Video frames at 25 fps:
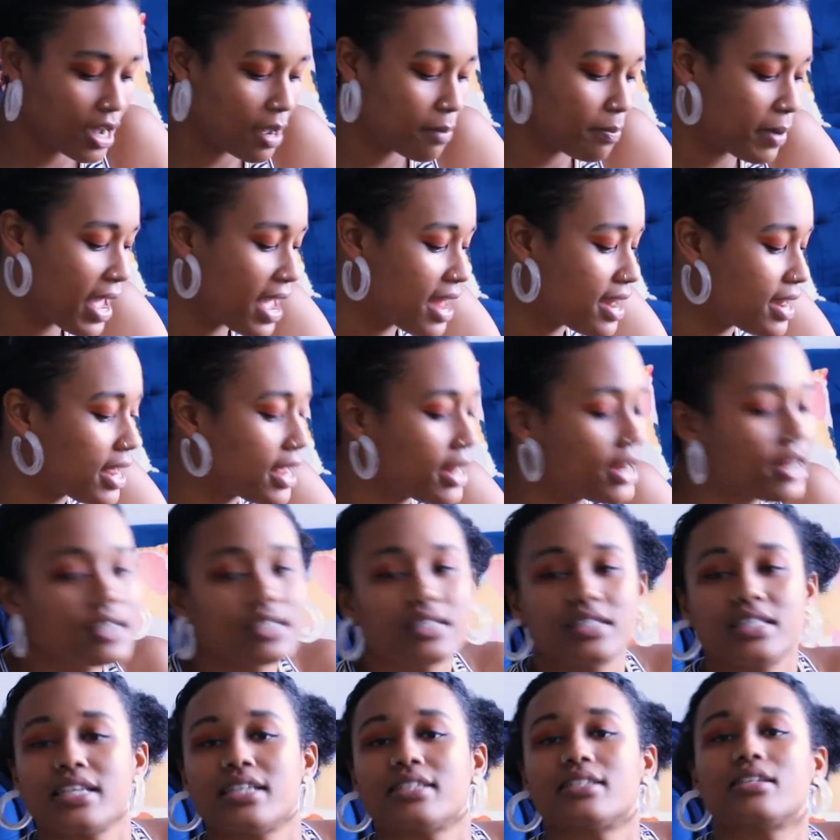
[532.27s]
and it is
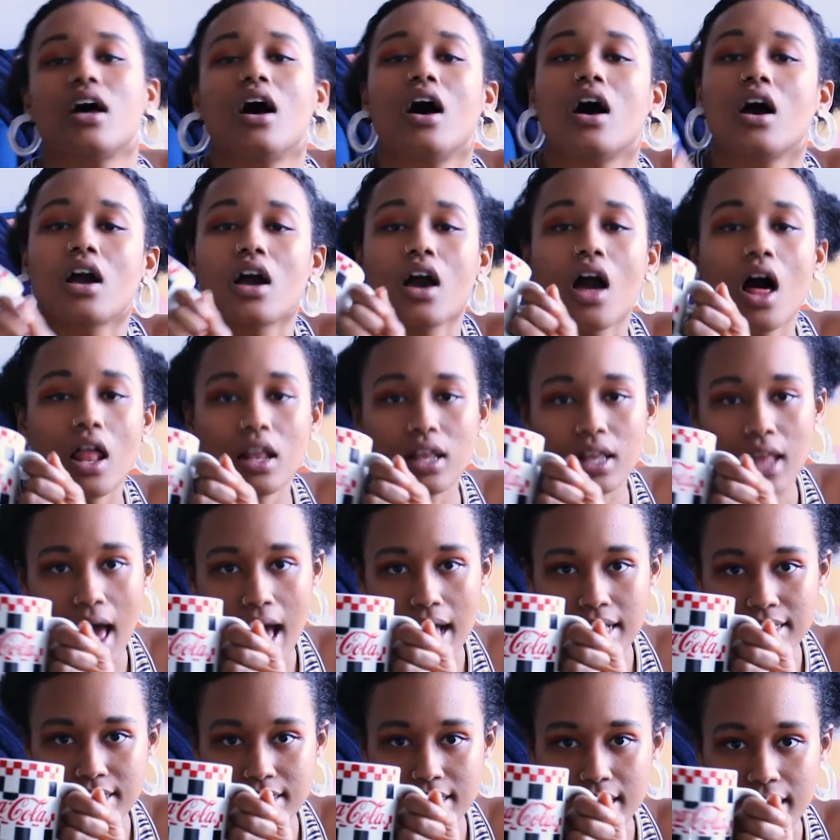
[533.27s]
this
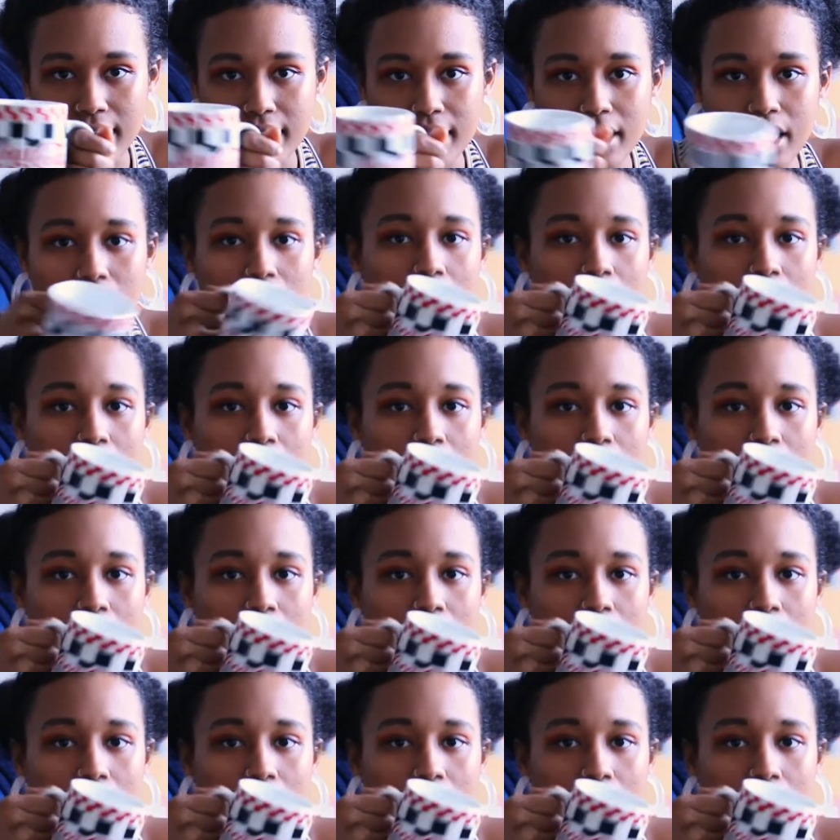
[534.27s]
classic